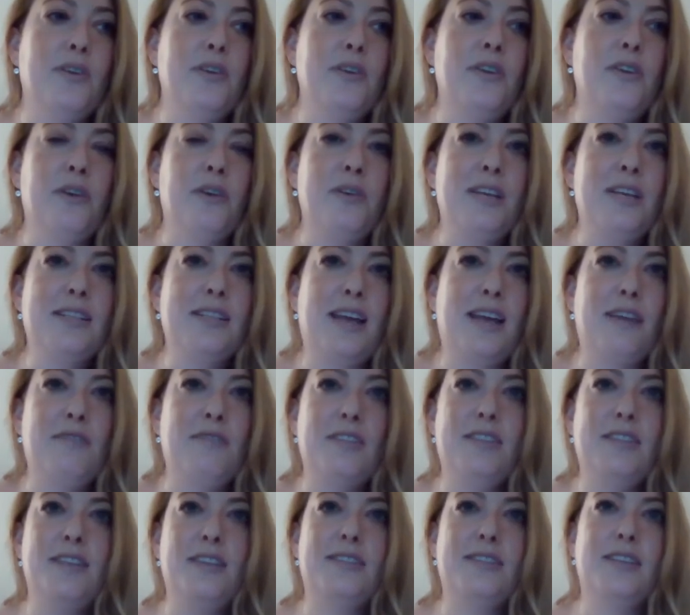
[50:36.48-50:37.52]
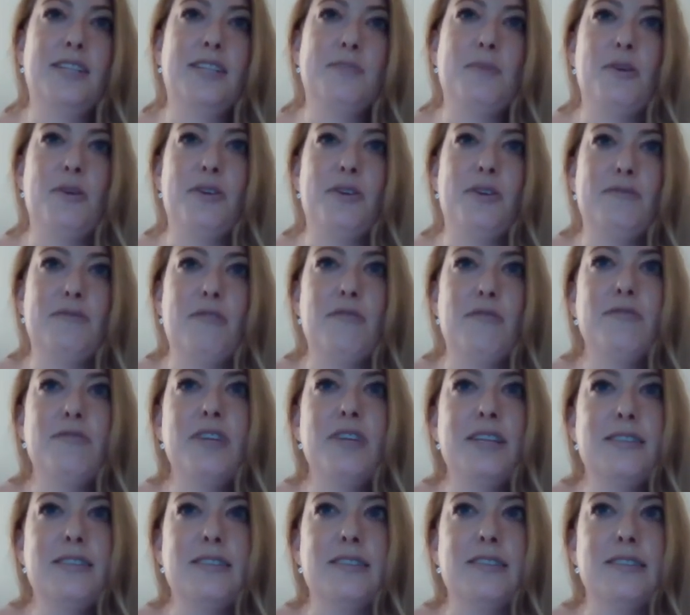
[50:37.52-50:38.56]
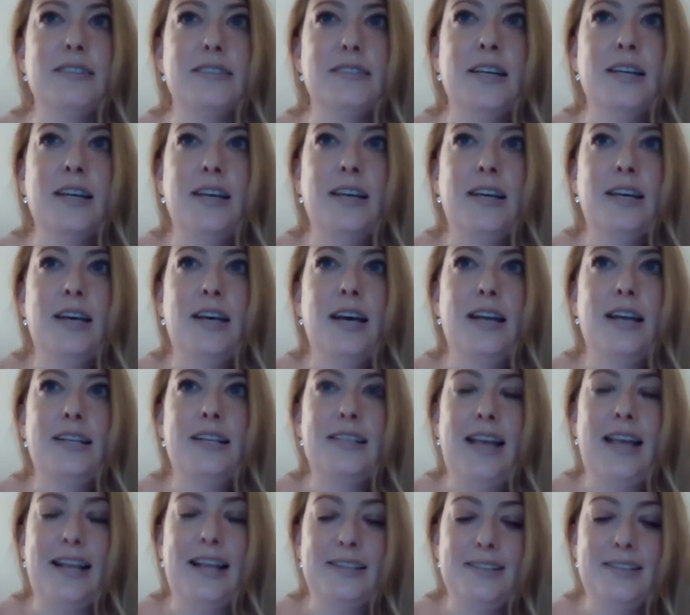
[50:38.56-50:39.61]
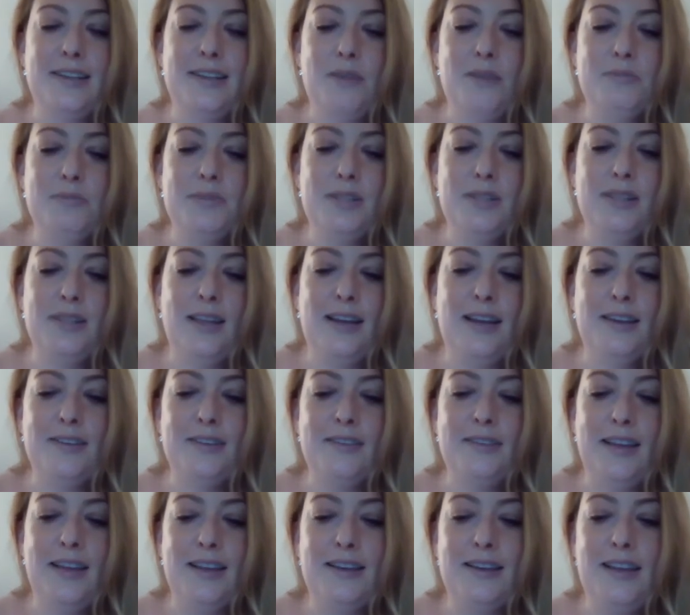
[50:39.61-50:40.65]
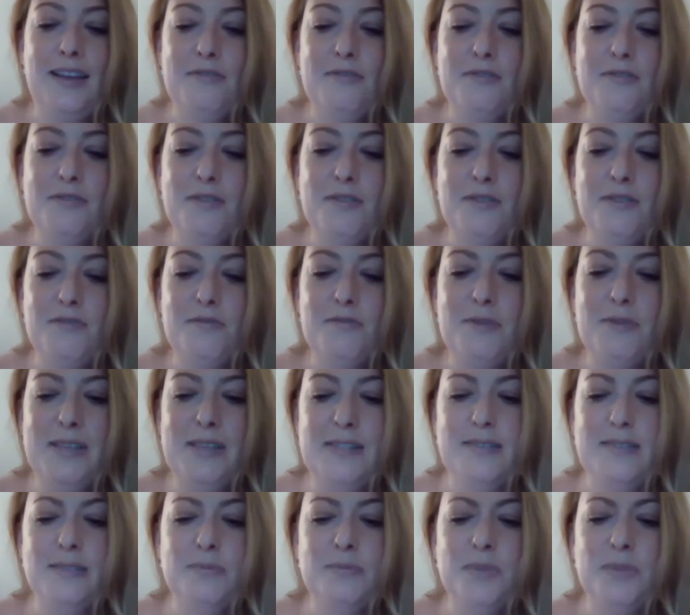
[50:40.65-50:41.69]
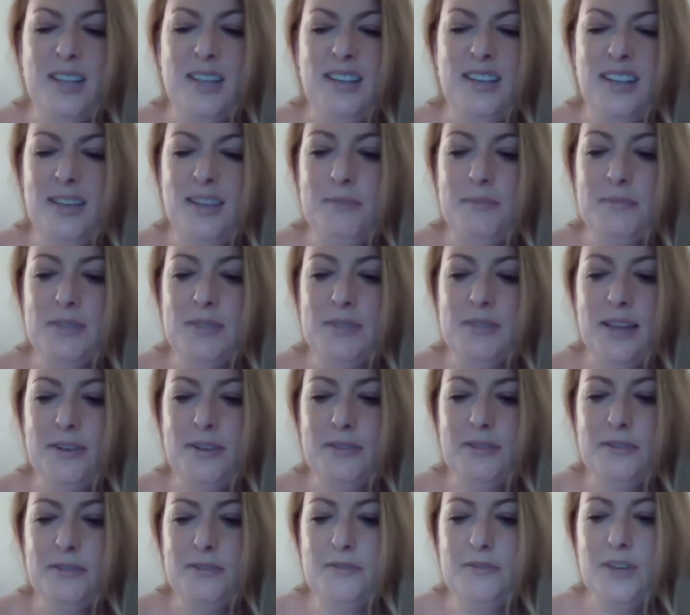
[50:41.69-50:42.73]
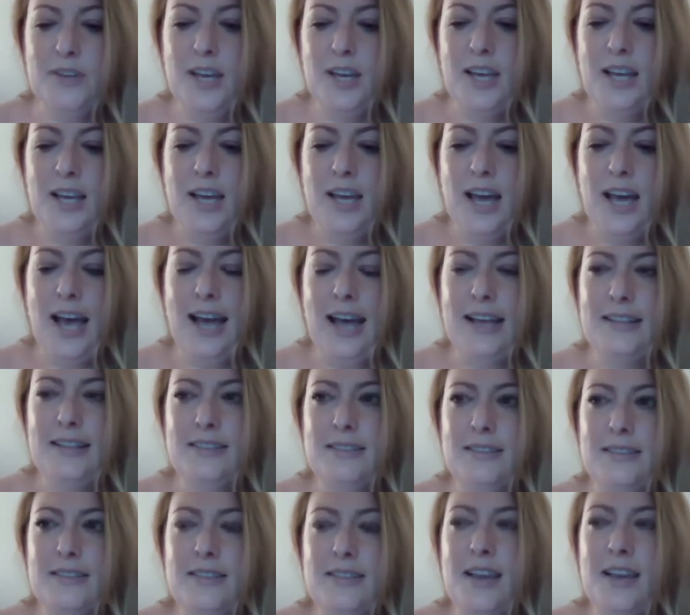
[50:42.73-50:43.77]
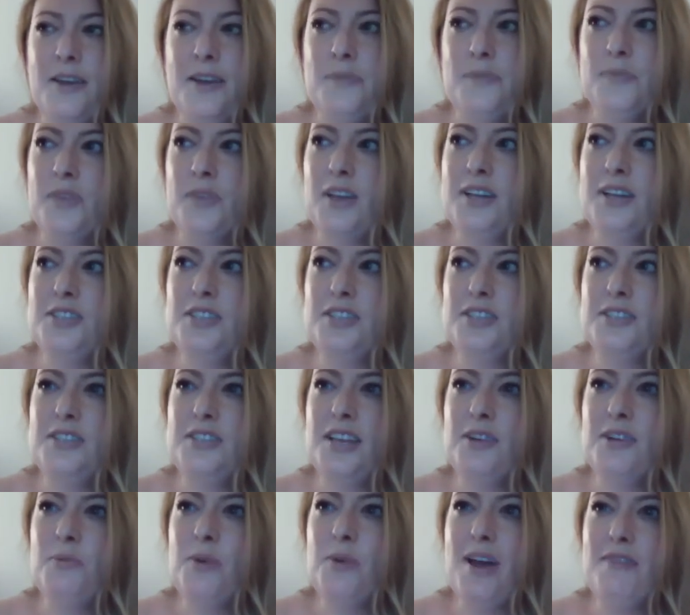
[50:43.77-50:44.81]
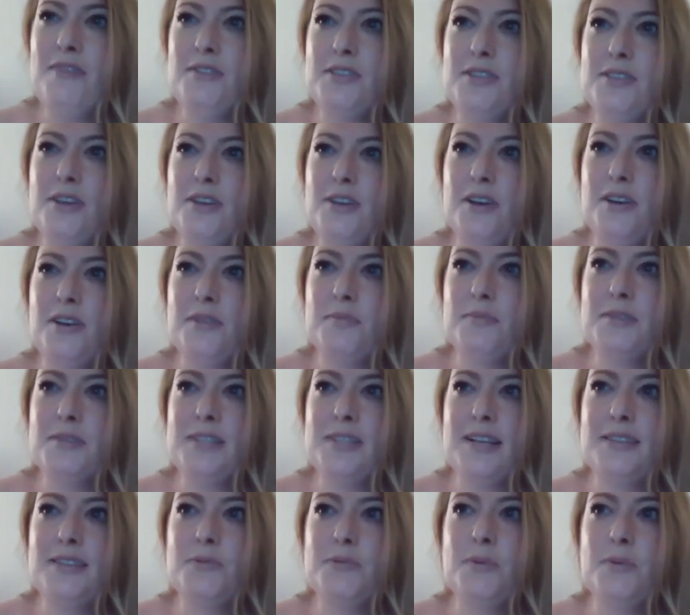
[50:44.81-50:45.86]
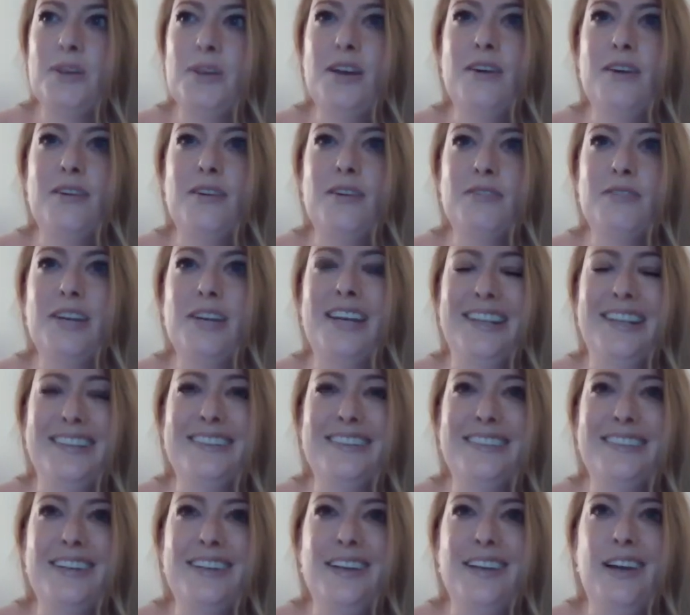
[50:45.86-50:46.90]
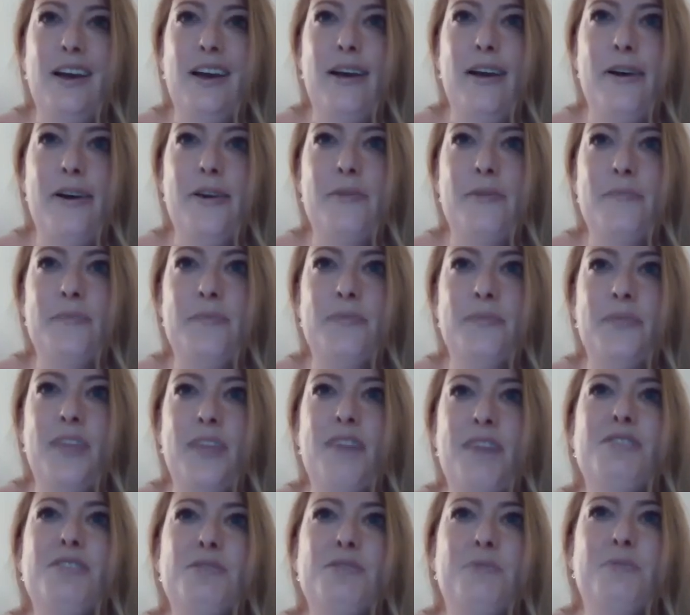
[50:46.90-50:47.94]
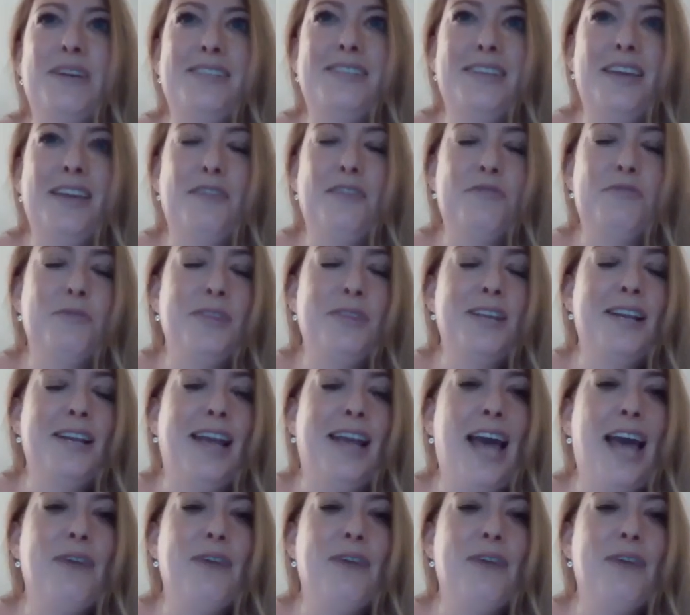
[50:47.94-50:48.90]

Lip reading: he's having this experience for a reason, and he's had to come to that level of wisdom within himself. And I just think whatever circumstance we are in, there is always a gift within it,